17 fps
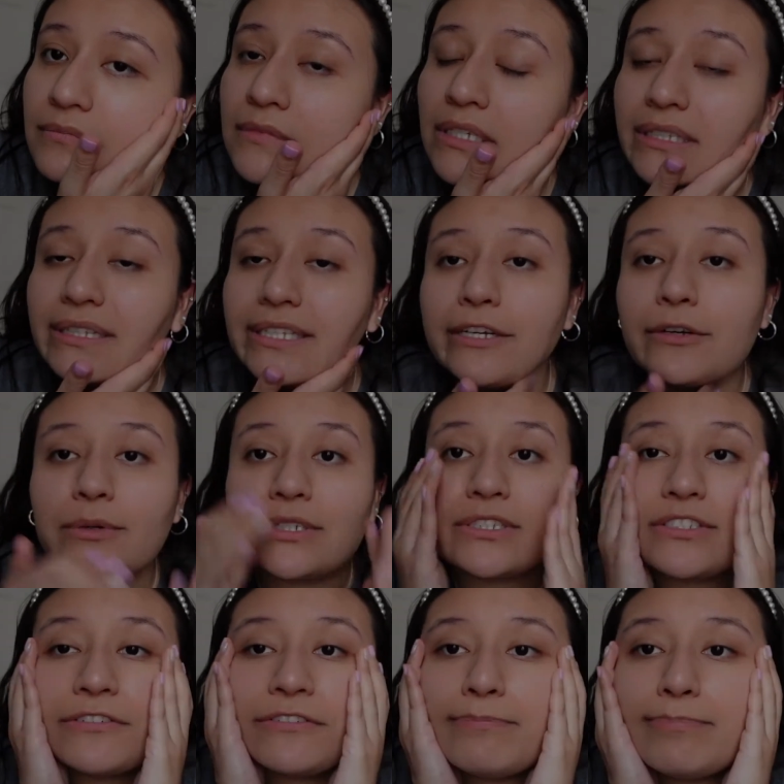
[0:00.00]
liquid
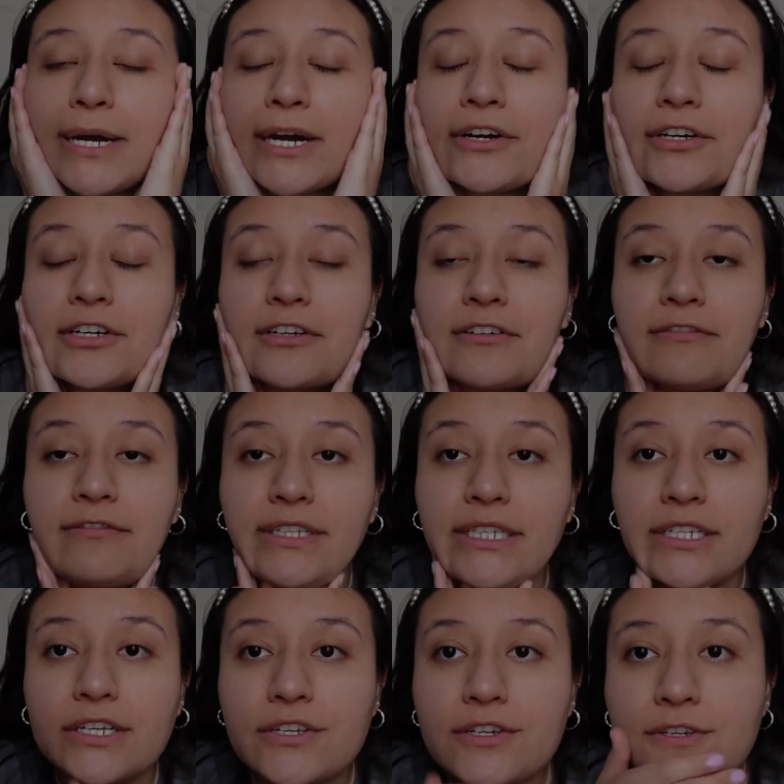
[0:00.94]
to powder
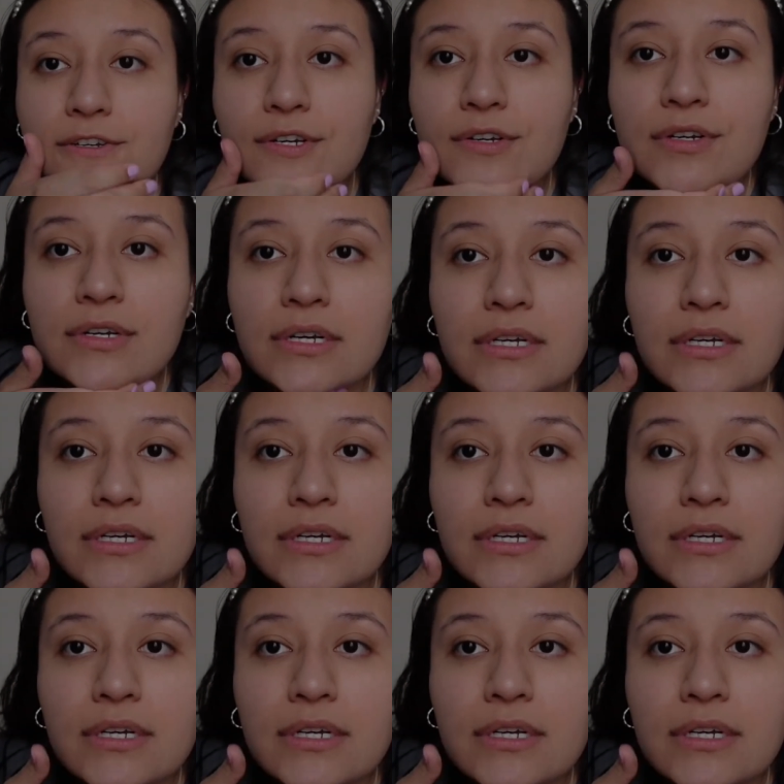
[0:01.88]
finish.